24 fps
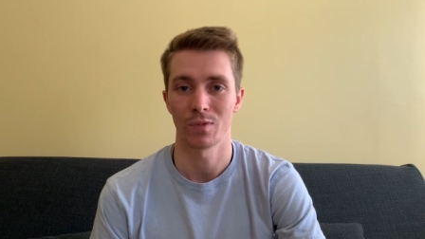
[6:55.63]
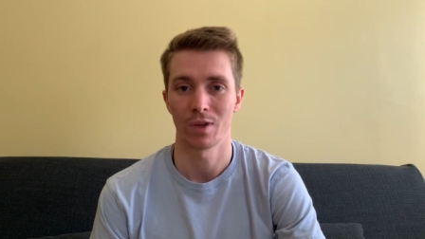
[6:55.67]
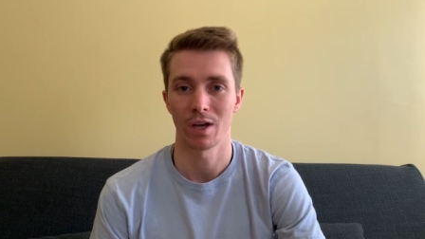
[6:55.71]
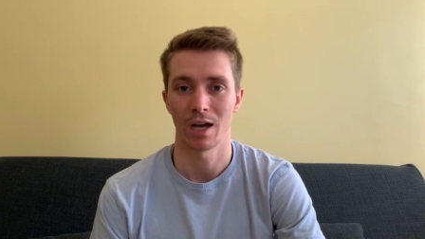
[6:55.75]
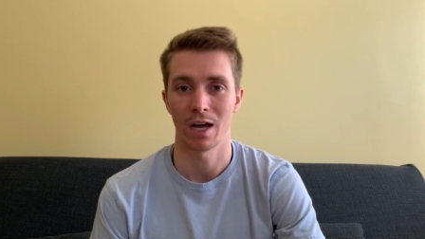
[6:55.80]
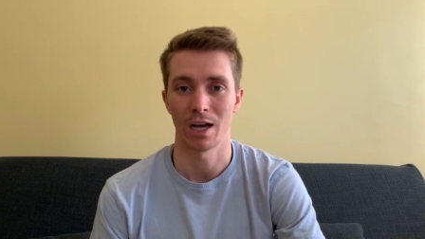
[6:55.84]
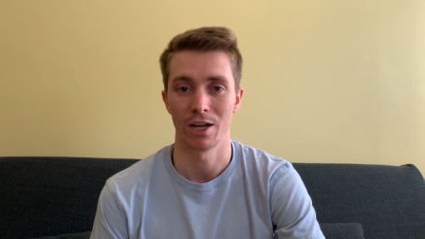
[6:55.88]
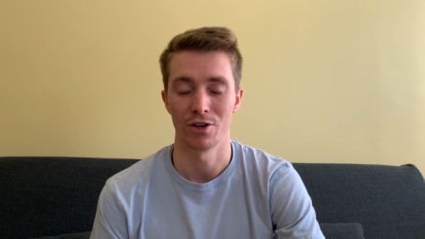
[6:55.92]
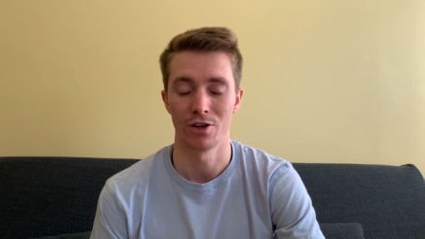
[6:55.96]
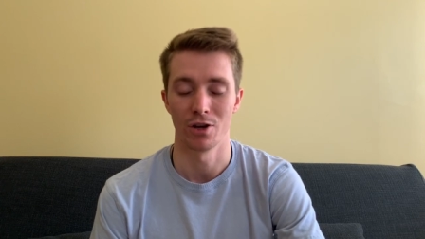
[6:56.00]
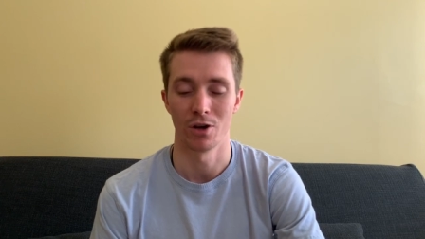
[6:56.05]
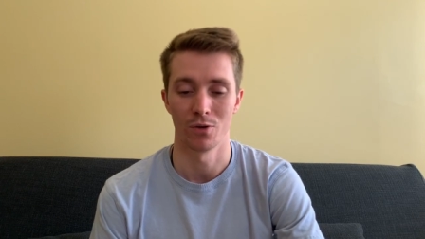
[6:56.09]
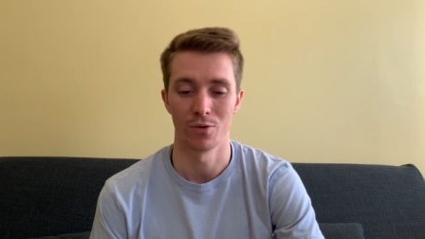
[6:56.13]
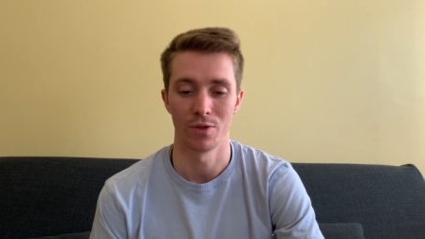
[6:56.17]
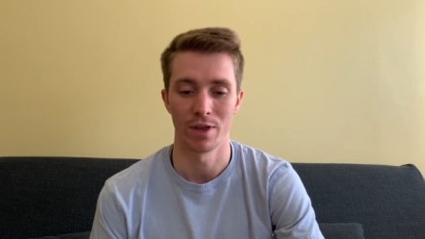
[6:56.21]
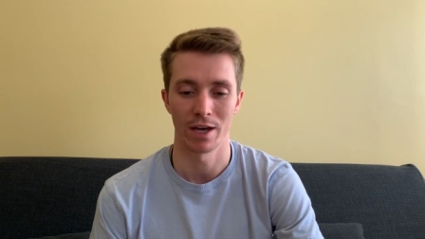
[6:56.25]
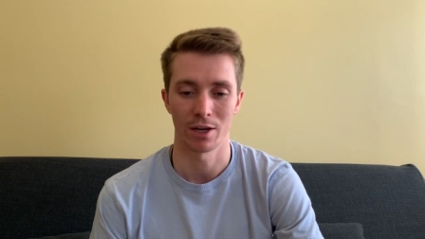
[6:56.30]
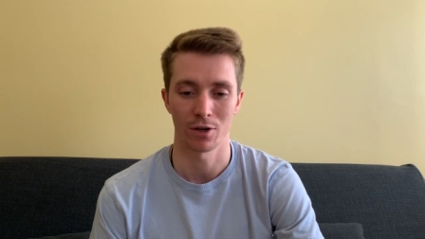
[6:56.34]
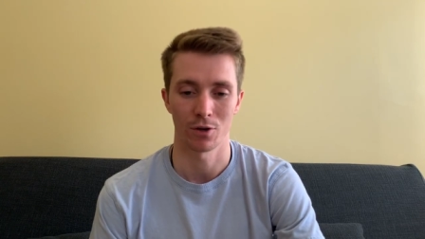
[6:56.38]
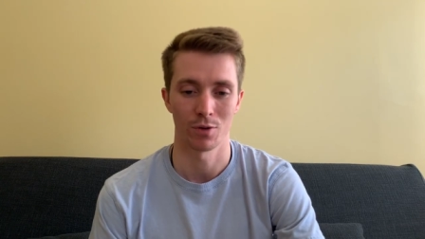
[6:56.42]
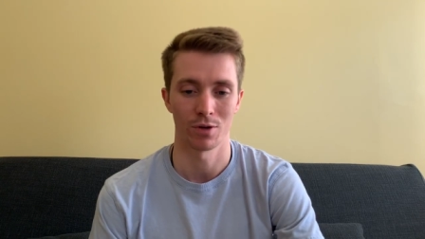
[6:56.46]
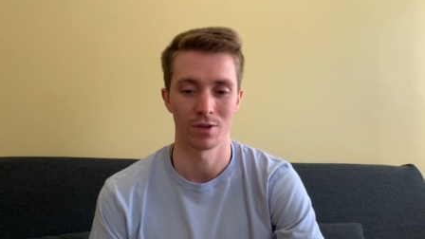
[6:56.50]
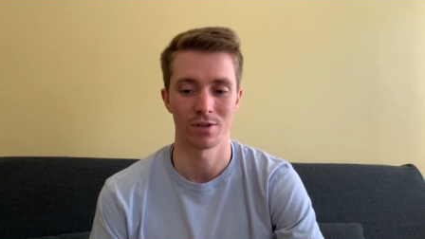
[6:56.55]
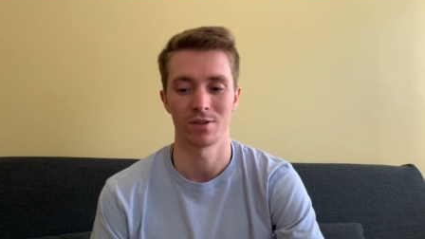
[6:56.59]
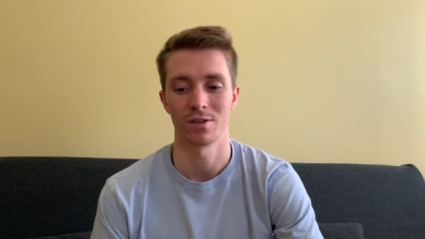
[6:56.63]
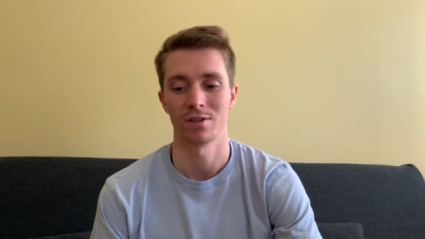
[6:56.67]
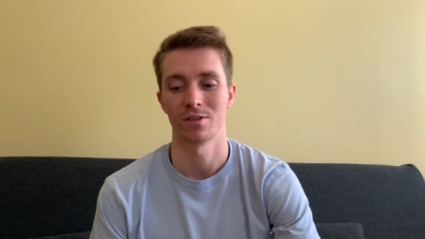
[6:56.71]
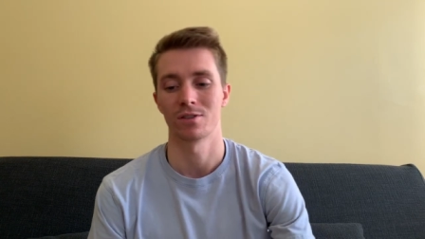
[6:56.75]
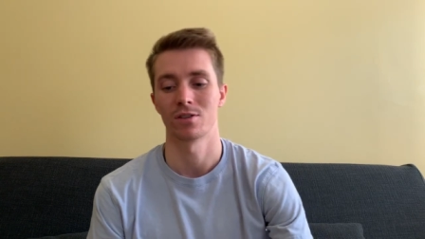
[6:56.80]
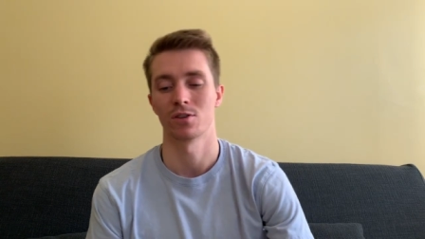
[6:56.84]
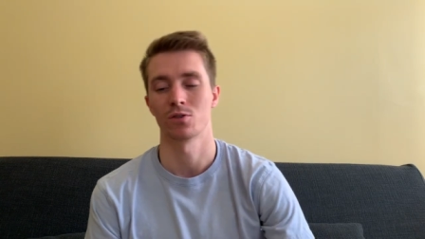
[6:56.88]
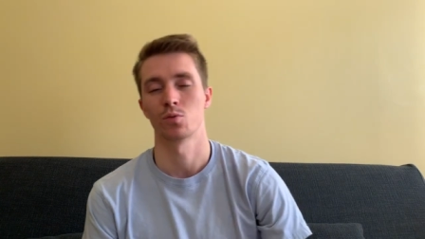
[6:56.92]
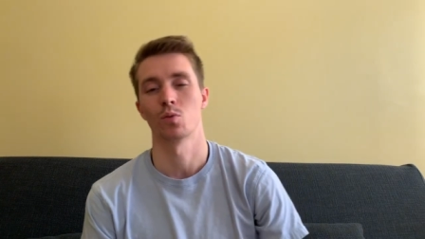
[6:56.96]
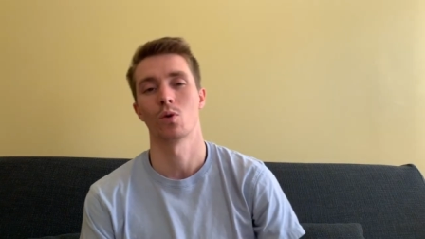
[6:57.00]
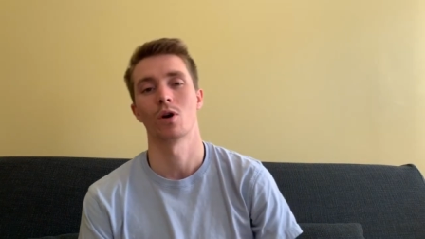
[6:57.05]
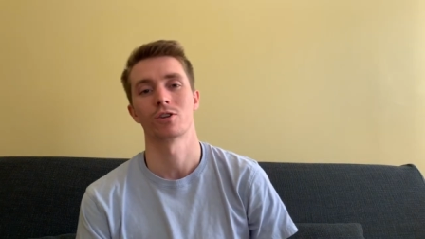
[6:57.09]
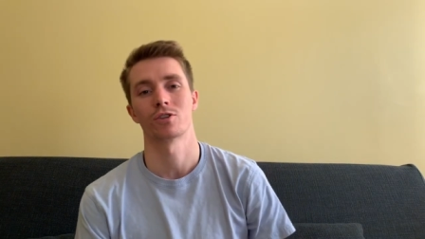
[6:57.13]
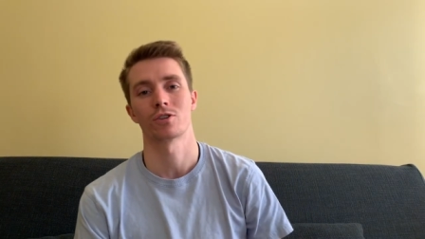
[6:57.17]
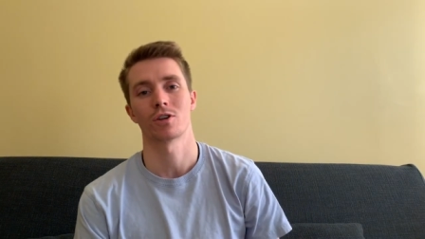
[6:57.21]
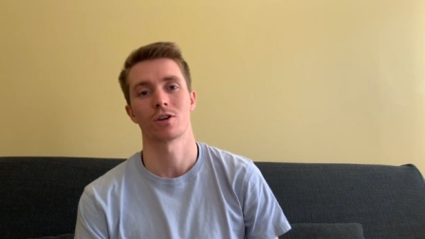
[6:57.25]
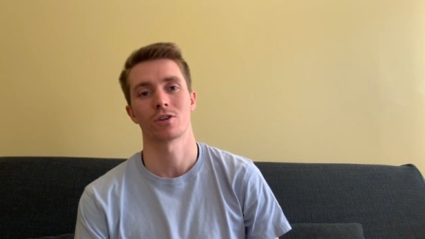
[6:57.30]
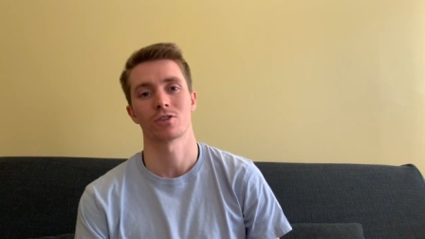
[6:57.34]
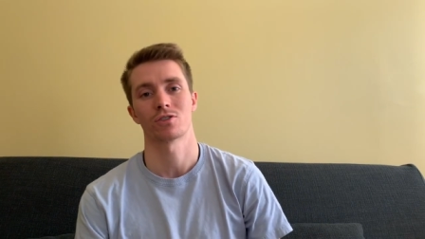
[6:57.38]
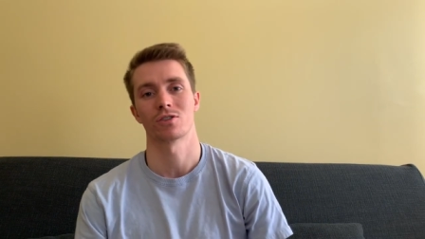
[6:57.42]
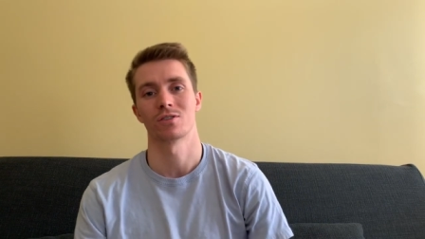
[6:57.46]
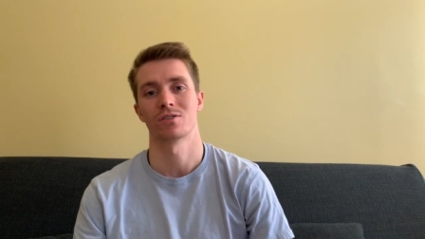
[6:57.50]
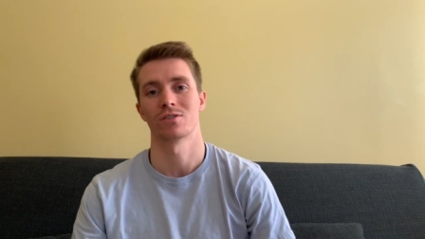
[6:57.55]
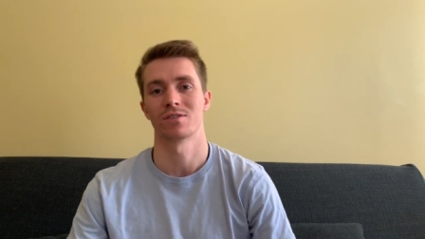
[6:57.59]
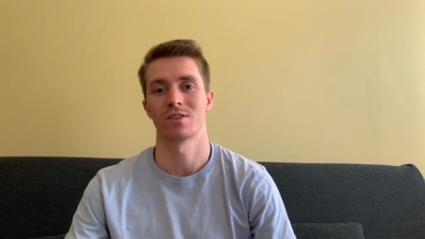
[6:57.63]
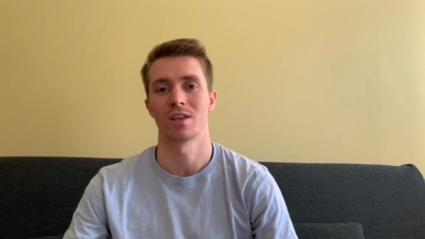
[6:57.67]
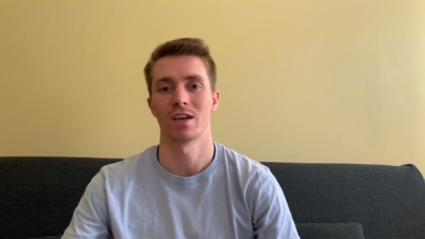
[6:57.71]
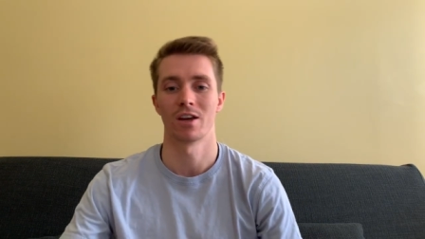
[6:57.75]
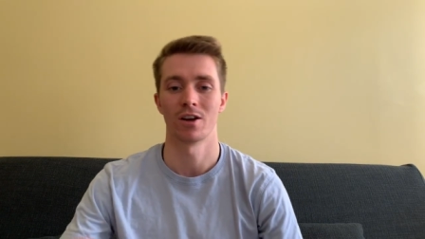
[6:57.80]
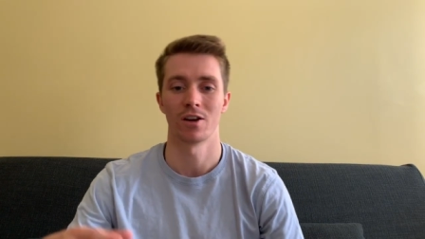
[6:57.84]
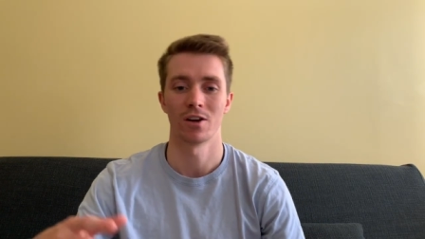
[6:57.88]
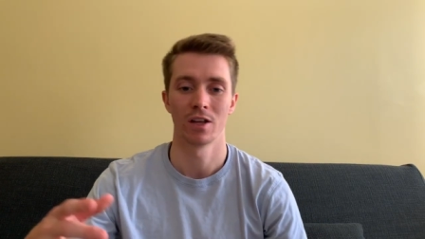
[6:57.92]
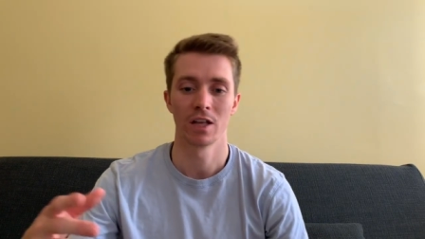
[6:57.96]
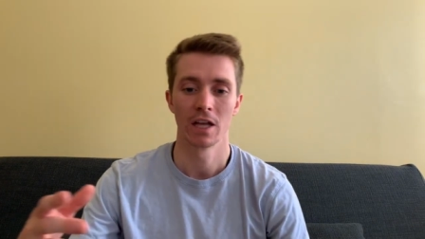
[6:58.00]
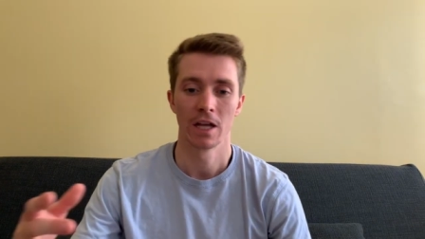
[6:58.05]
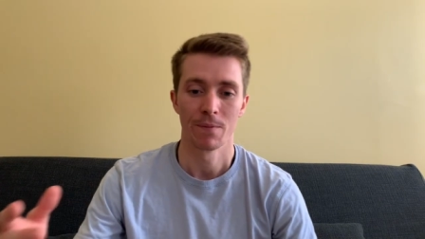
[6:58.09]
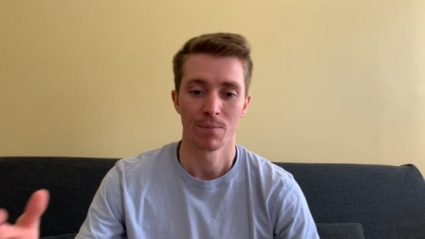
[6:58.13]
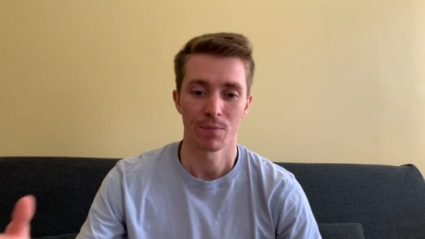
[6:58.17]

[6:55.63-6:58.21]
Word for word: I know that Christie's does watch auctions there.